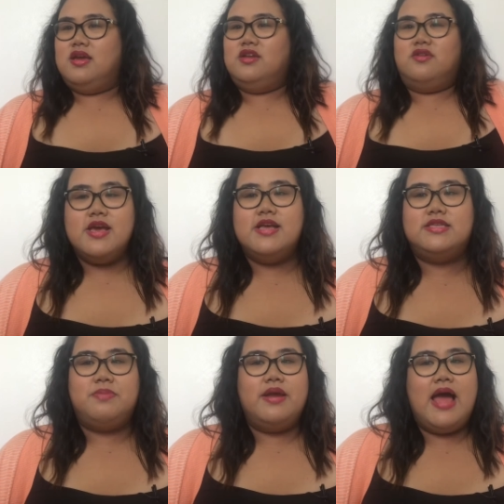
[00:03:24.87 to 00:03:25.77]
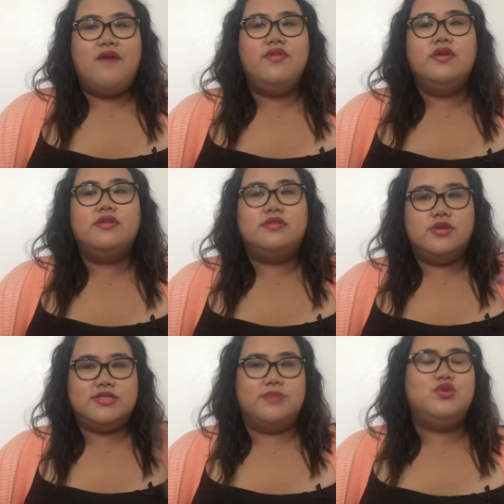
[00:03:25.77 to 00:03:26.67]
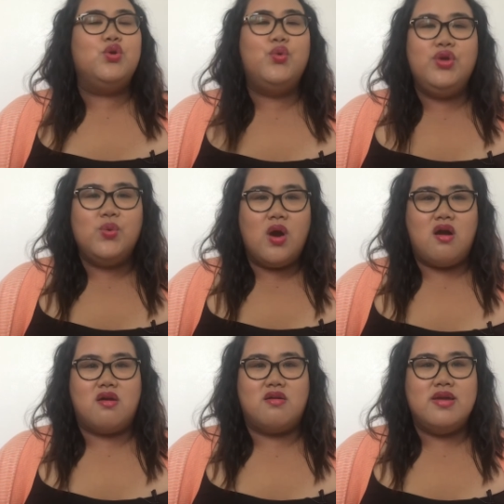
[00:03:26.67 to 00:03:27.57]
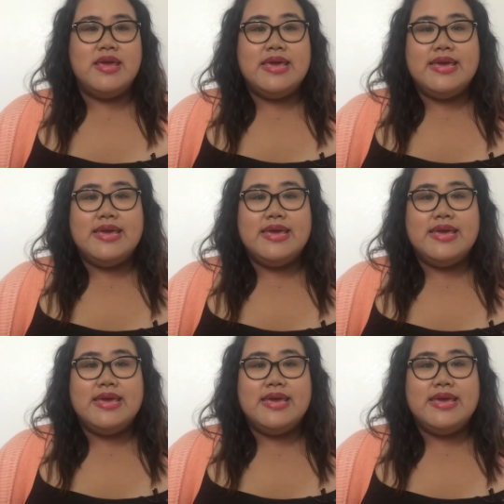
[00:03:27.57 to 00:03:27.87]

You know, it's about having to accept who you are